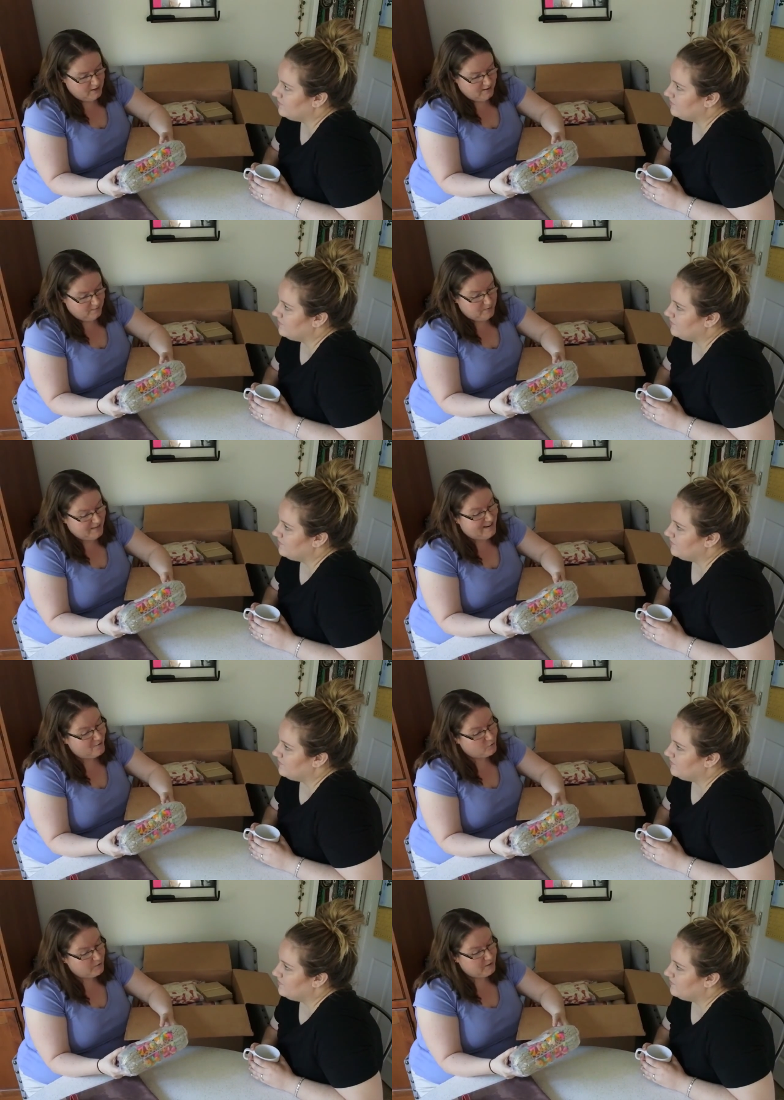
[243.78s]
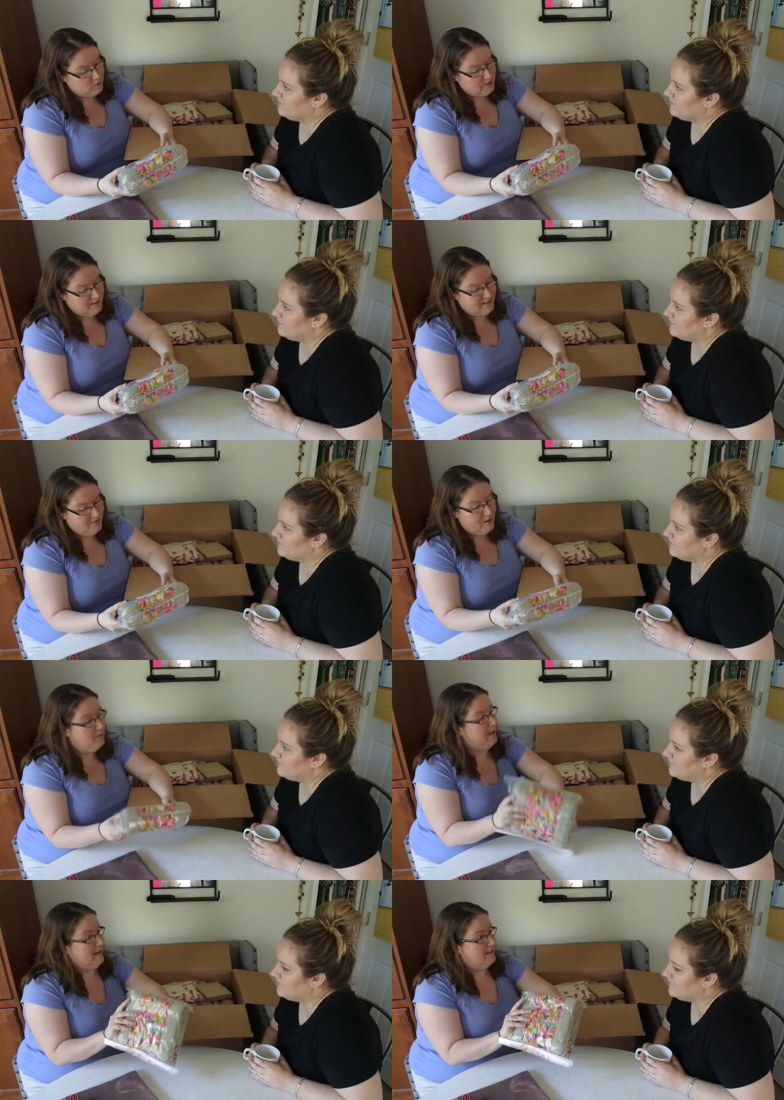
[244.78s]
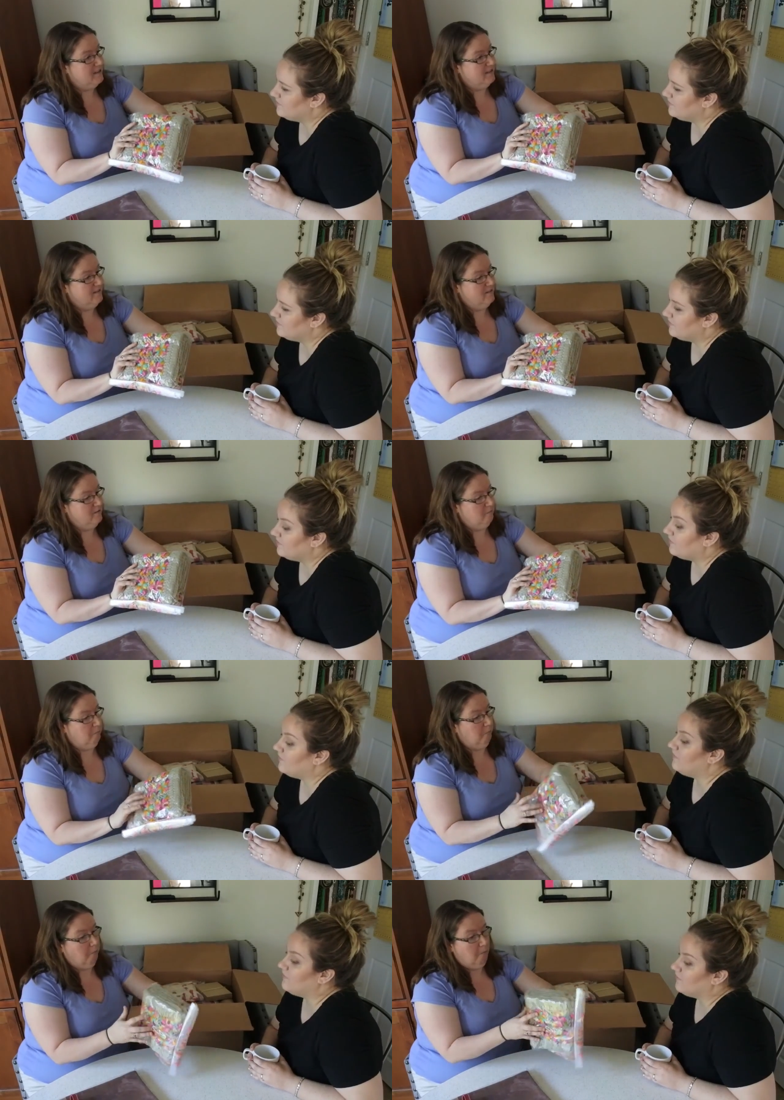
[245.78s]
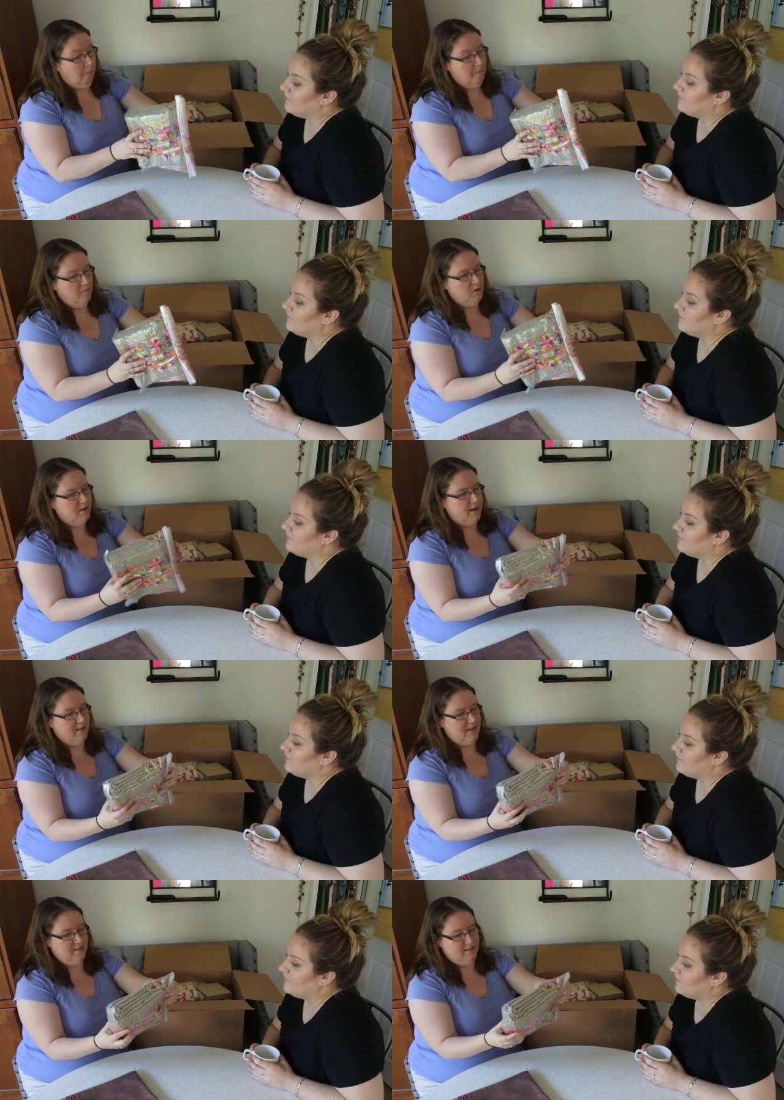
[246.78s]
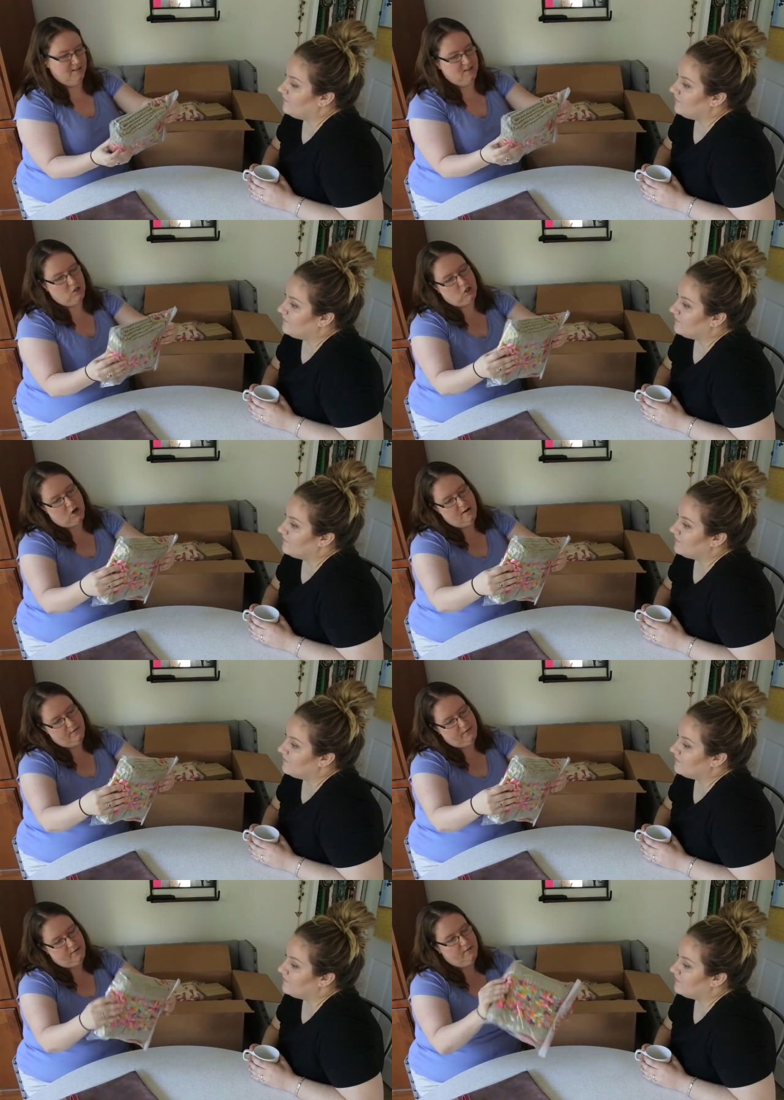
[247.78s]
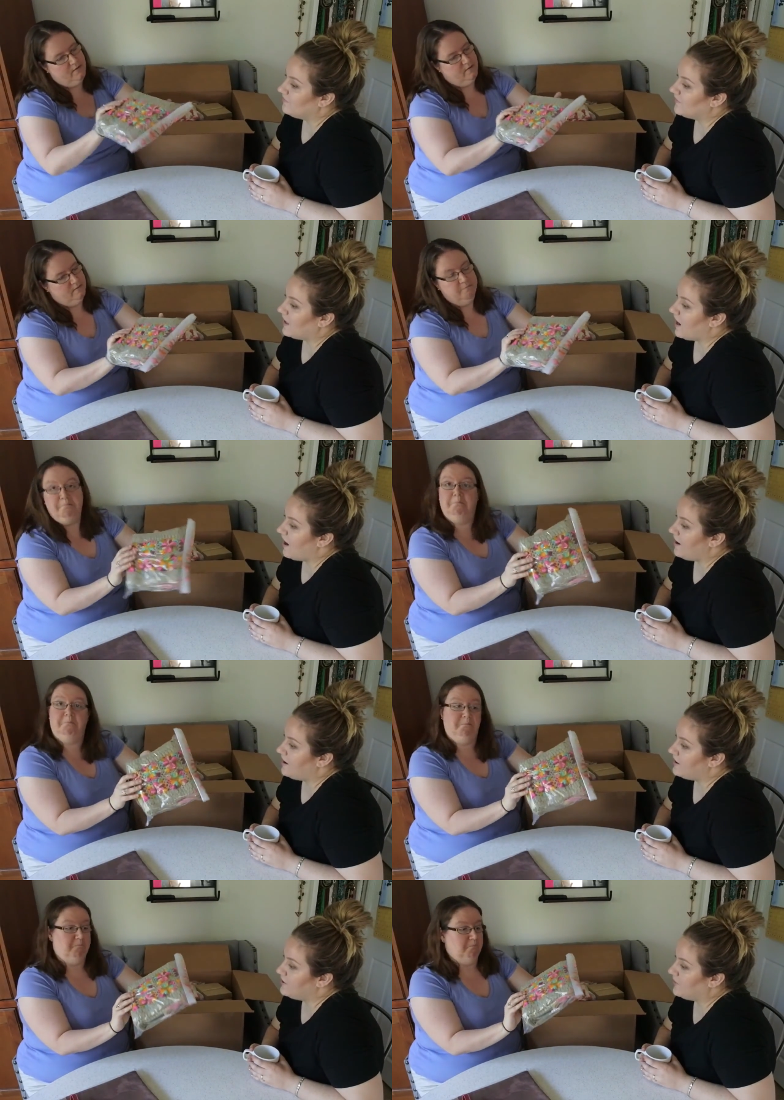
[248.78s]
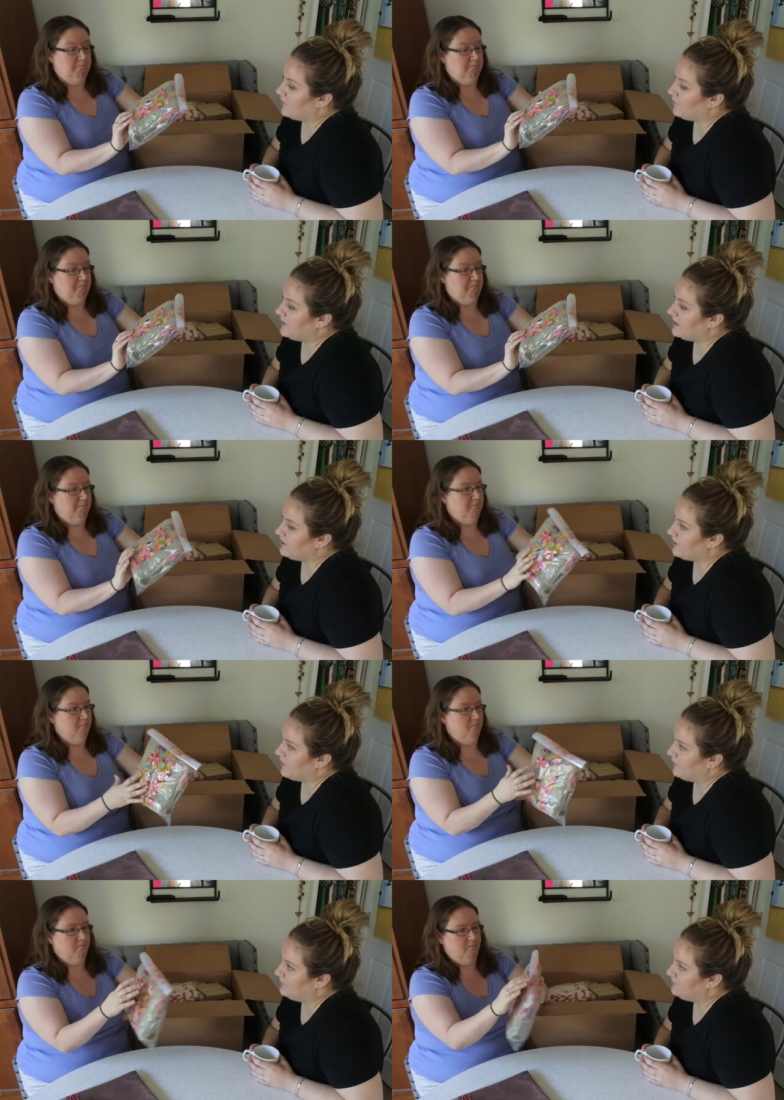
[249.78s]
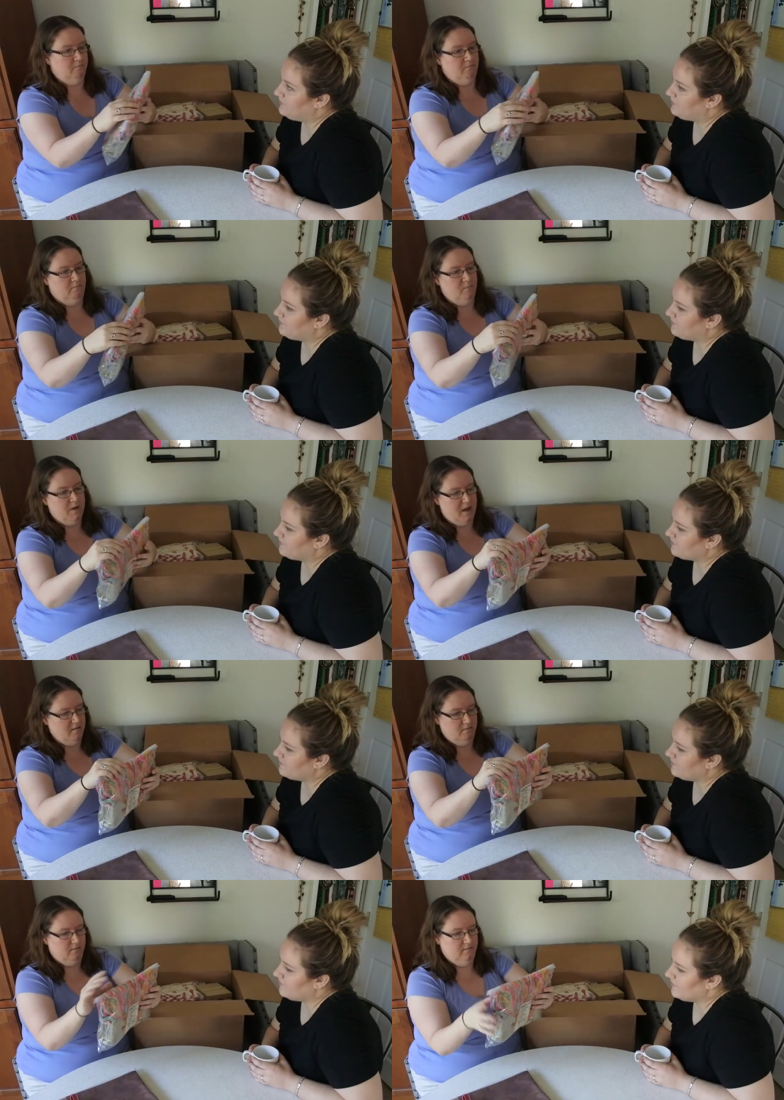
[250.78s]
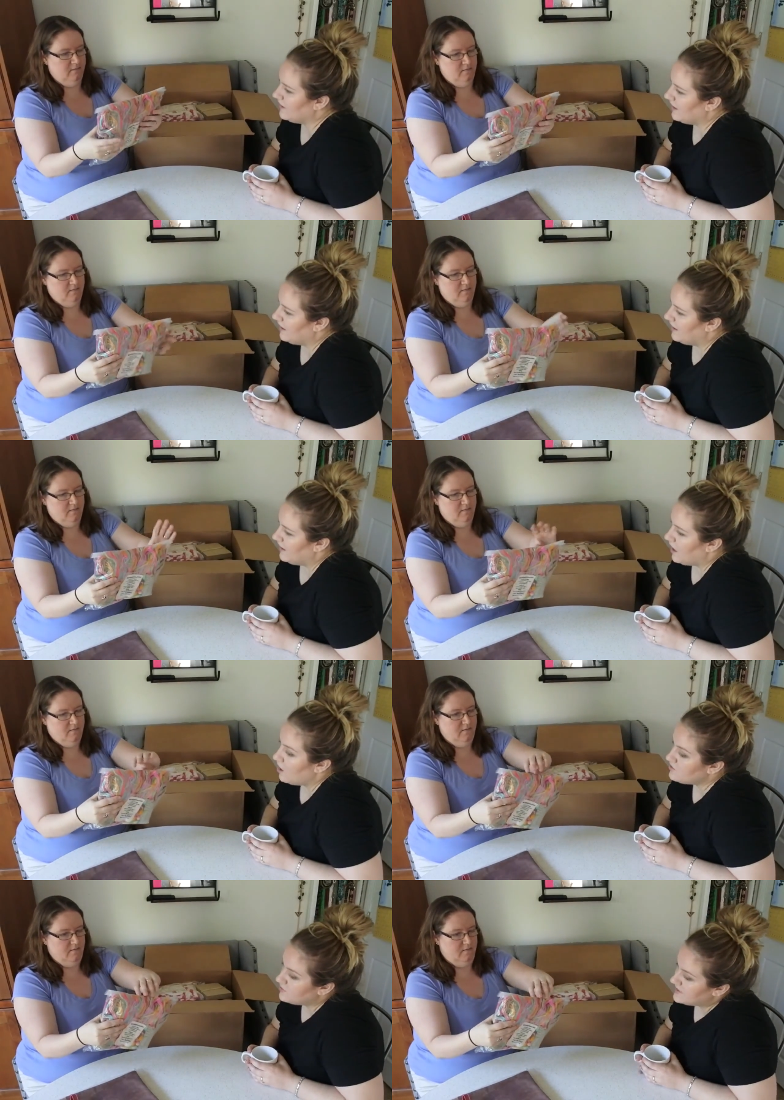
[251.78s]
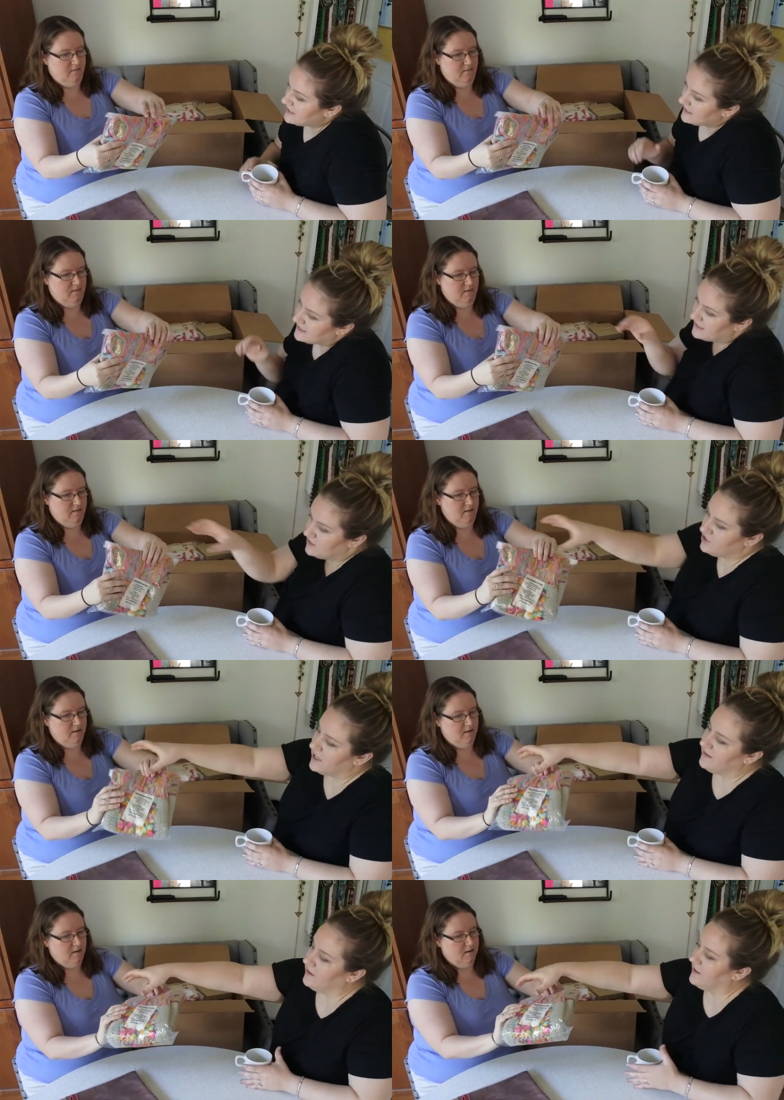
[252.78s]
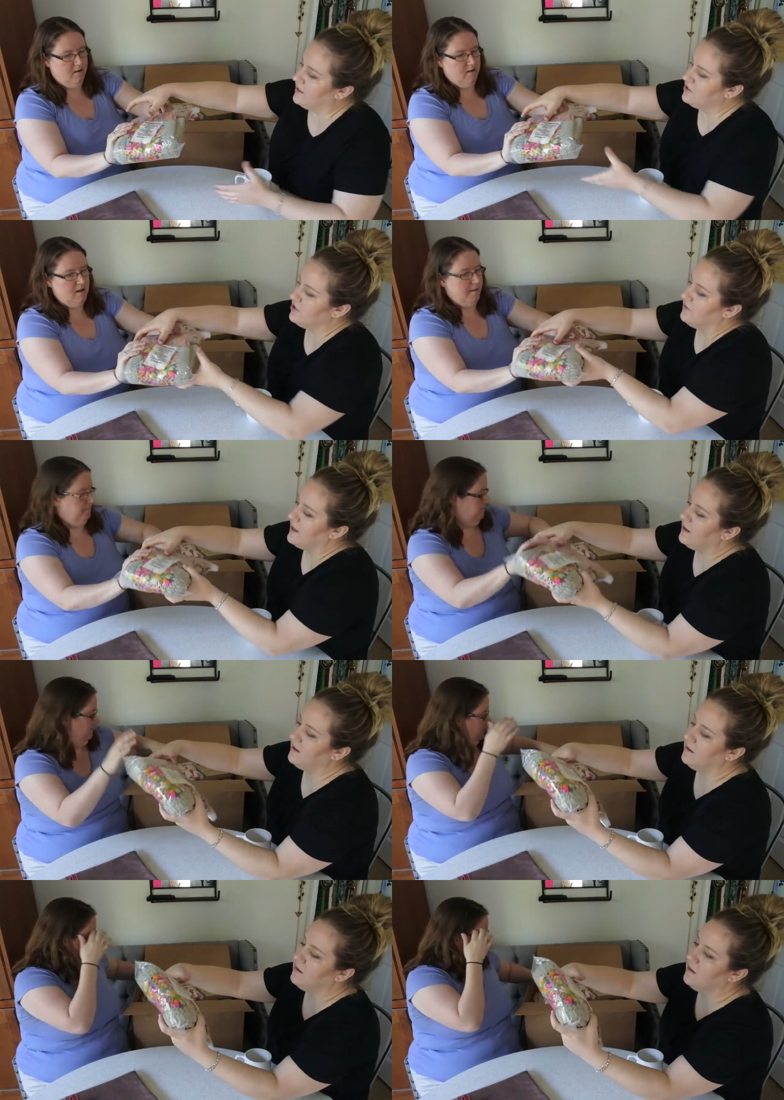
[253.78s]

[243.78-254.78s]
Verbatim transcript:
Speaker 1: eh, by the natural resources of the Himalayas. Hmm. So I think this is a scarf.
Speaker 2: Oh, you want to open it or no? You can. Oh, so it's like stitched on there. Can I show yeah. that?